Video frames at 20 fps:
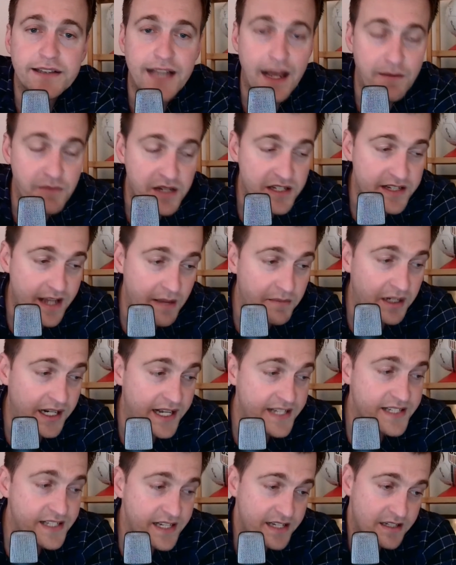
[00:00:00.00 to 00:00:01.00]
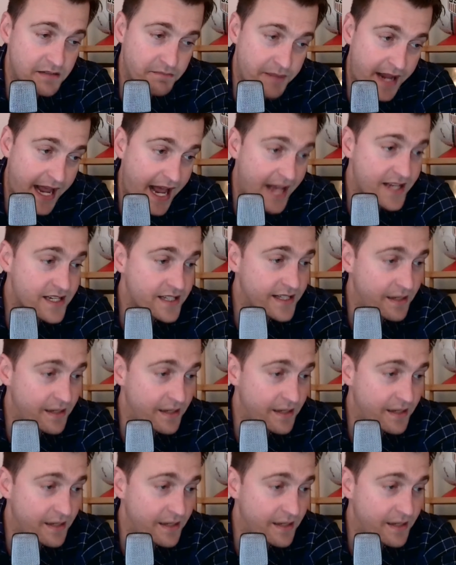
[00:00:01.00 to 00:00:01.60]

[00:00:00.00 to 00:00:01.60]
That means MLS season pass,